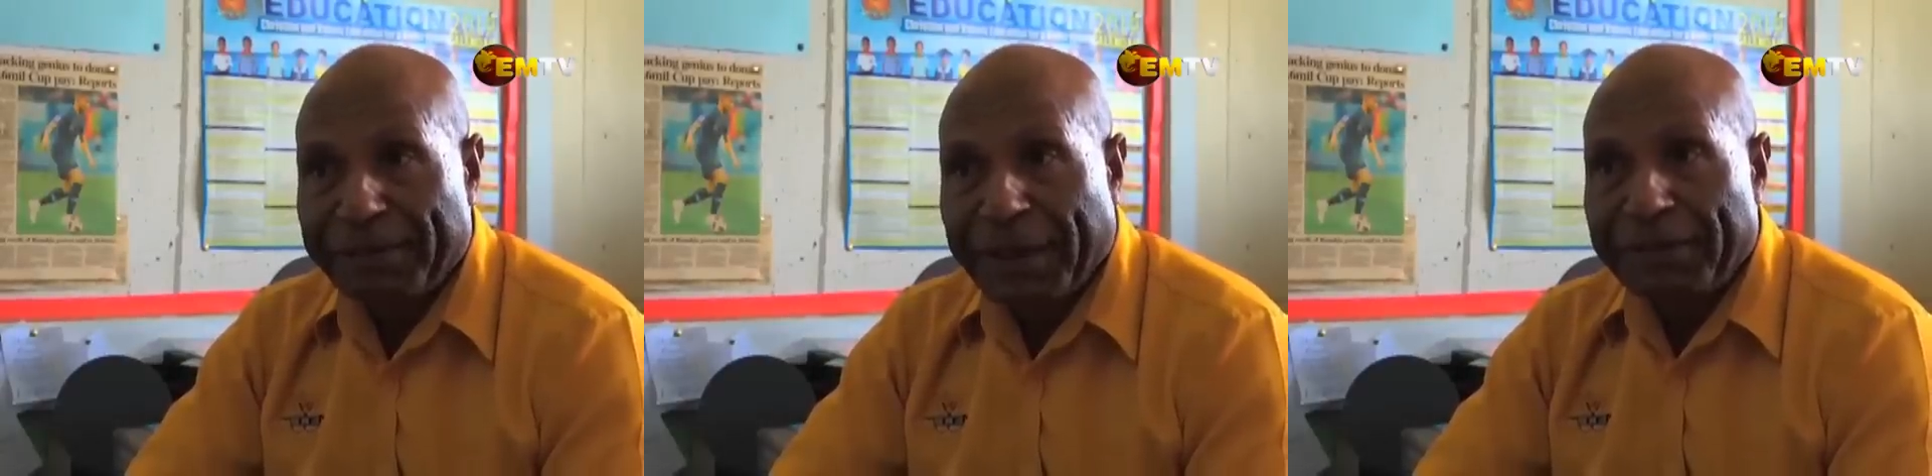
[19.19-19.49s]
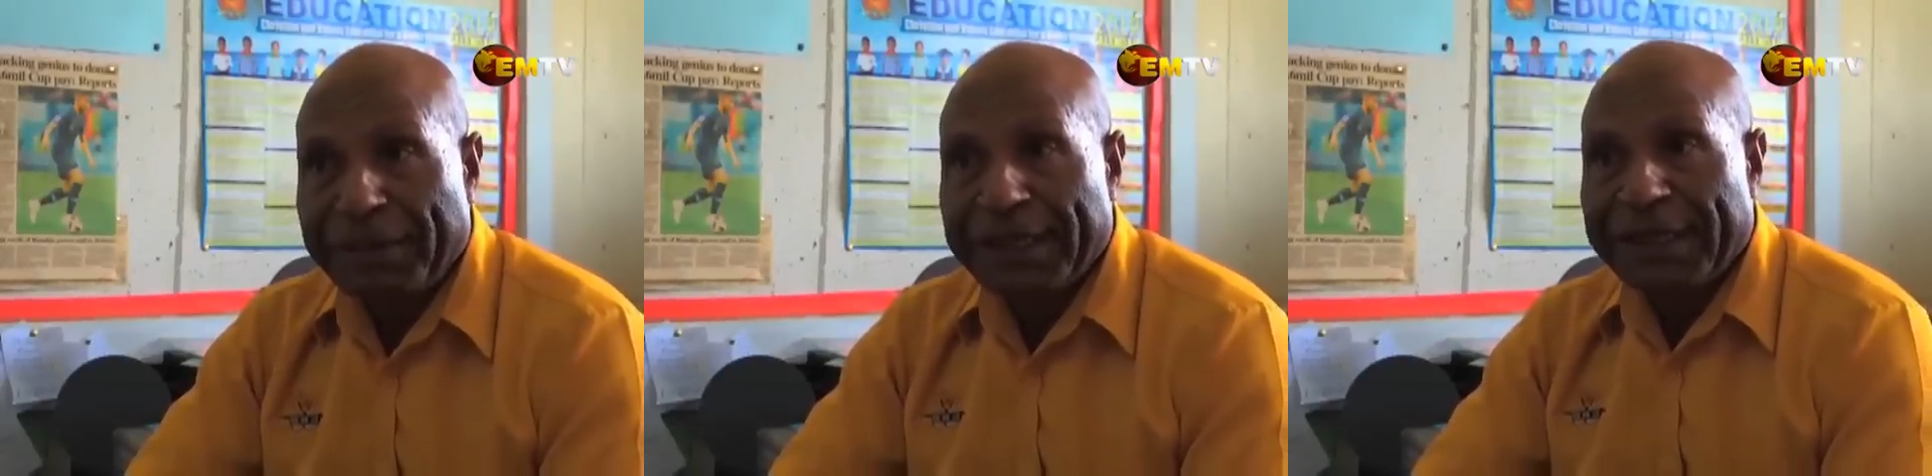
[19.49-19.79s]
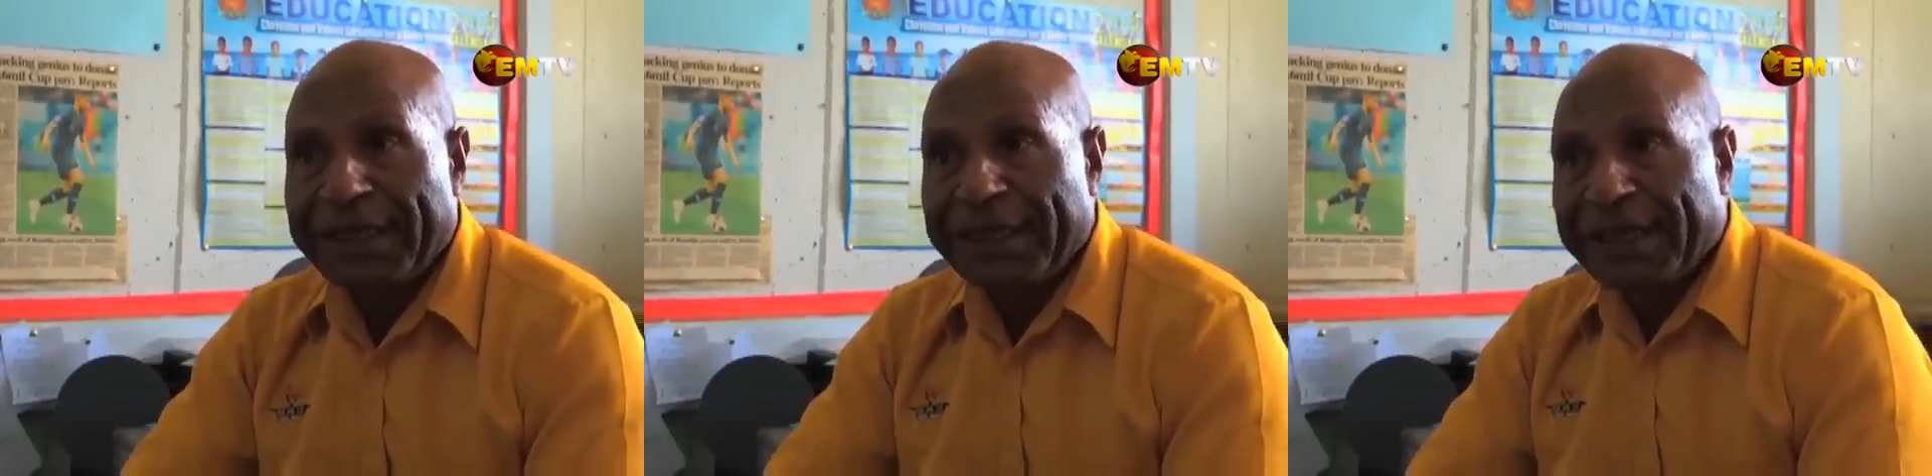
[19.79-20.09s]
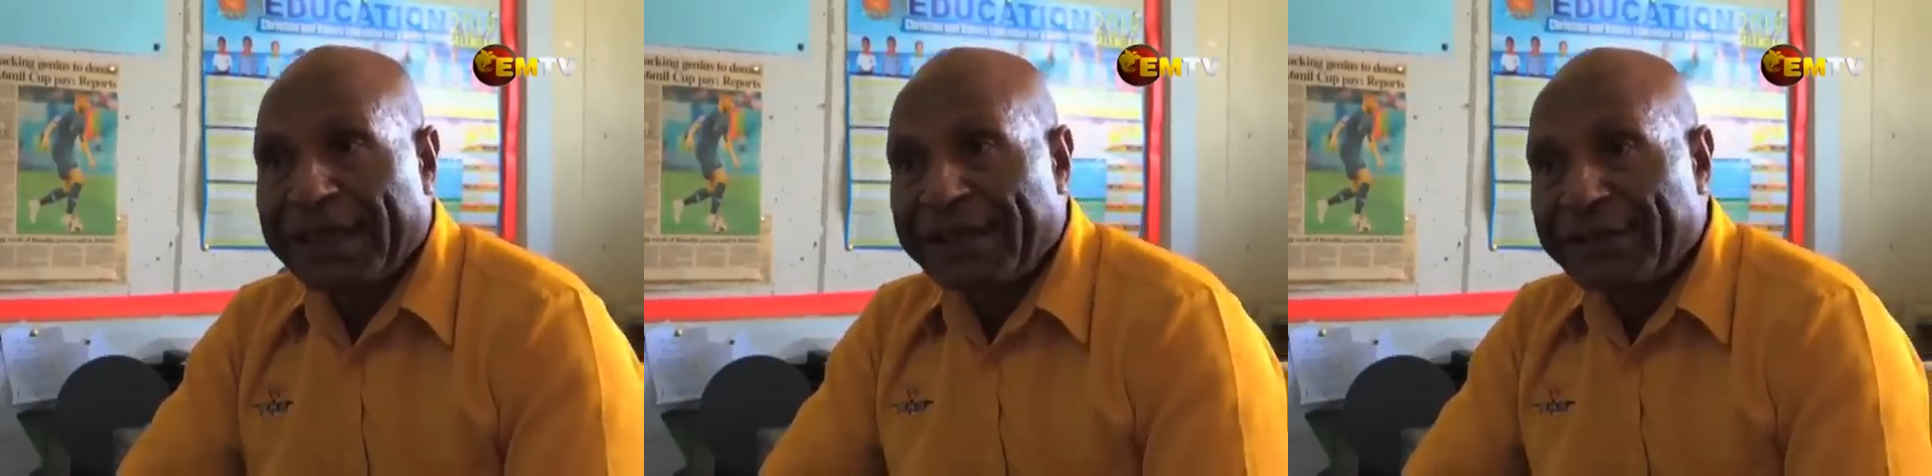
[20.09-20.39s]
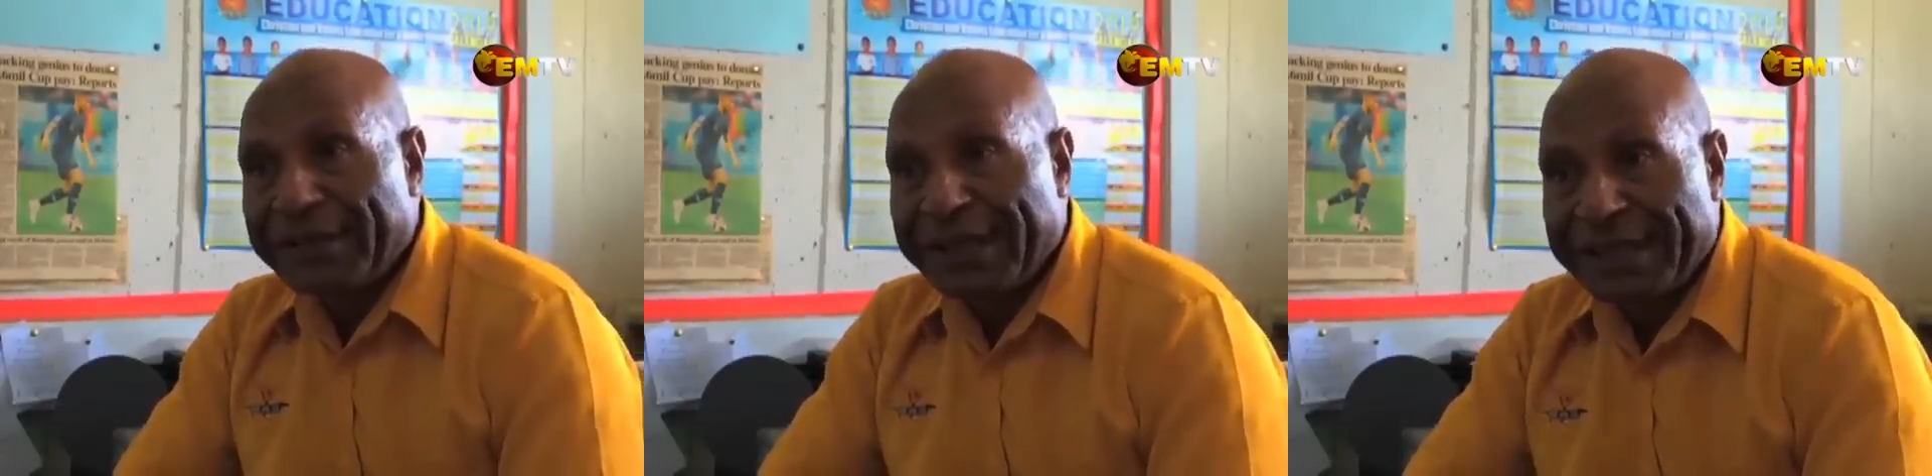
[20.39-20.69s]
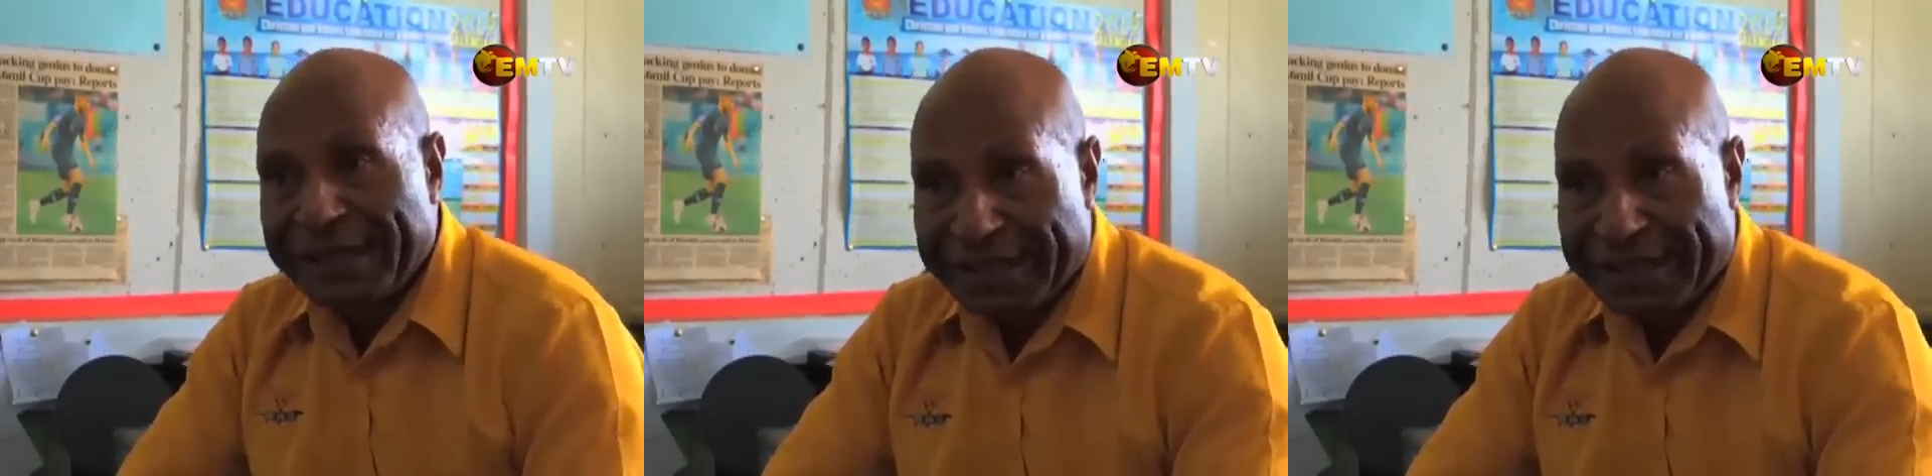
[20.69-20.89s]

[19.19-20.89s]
publicly announced that he